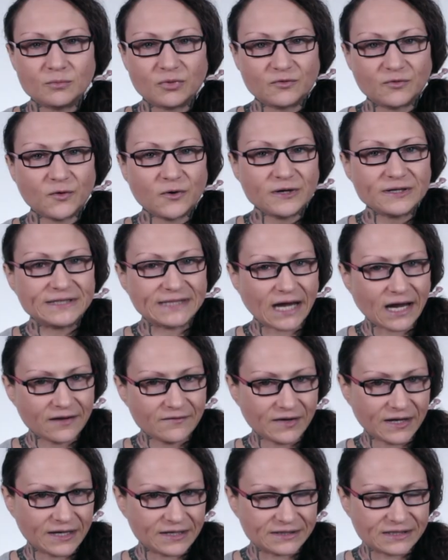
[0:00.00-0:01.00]
Before
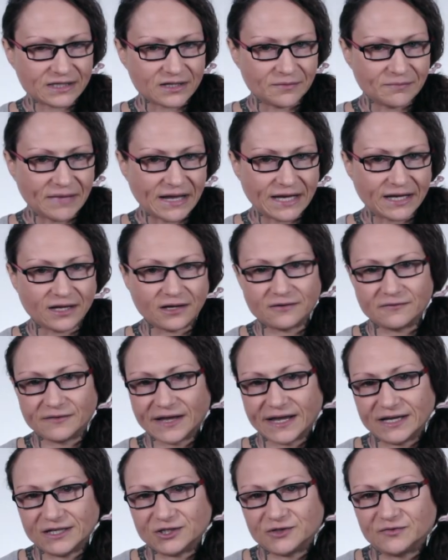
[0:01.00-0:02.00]
diving into the meaning of
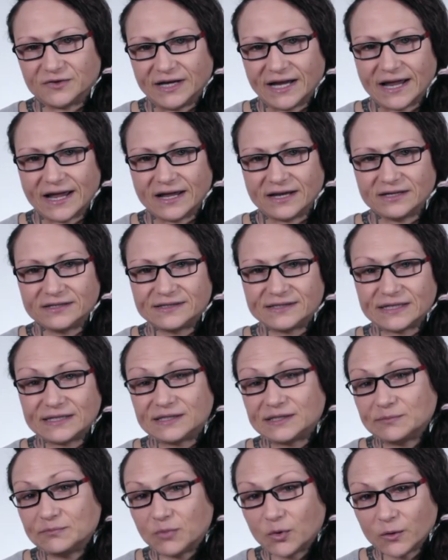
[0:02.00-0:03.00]
cage-free eggs,
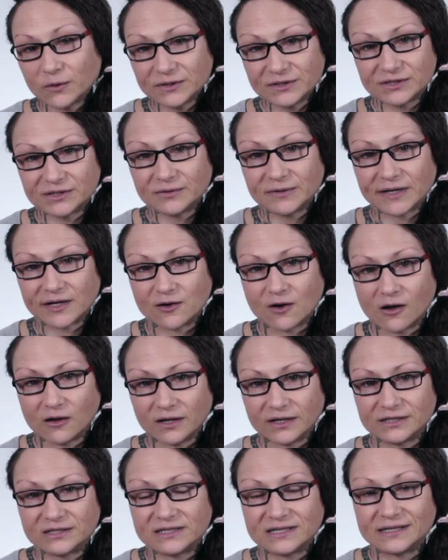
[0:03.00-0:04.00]
it's important to
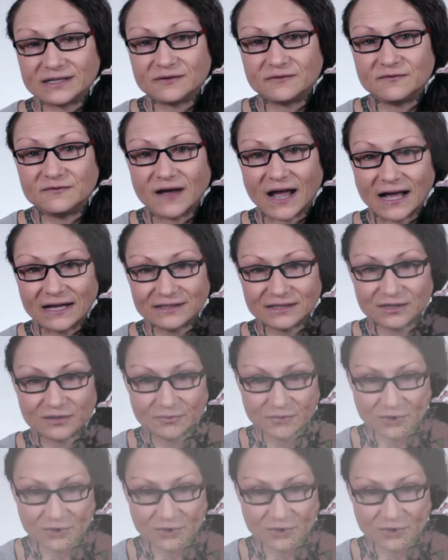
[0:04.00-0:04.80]
acknowledge that the vast